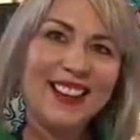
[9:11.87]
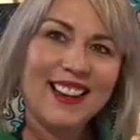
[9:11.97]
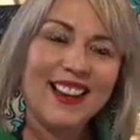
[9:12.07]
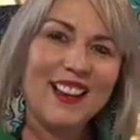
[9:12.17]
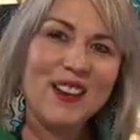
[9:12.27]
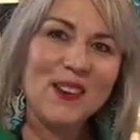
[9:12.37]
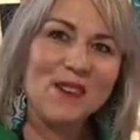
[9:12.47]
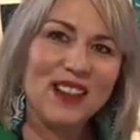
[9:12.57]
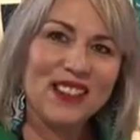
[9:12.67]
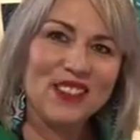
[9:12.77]
Hello,
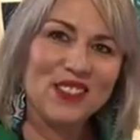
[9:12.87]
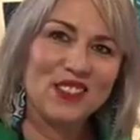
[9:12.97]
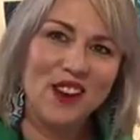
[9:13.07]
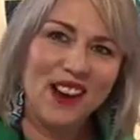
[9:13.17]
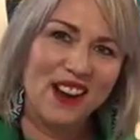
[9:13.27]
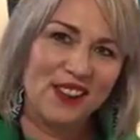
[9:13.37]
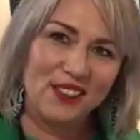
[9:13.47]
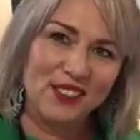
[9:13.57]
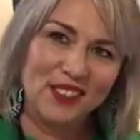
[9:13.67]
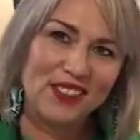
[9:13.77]
my little
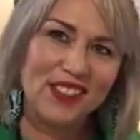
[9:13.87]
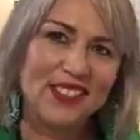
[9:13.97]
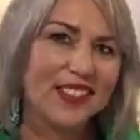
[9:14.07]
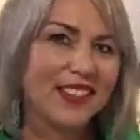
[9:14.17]
giraffes.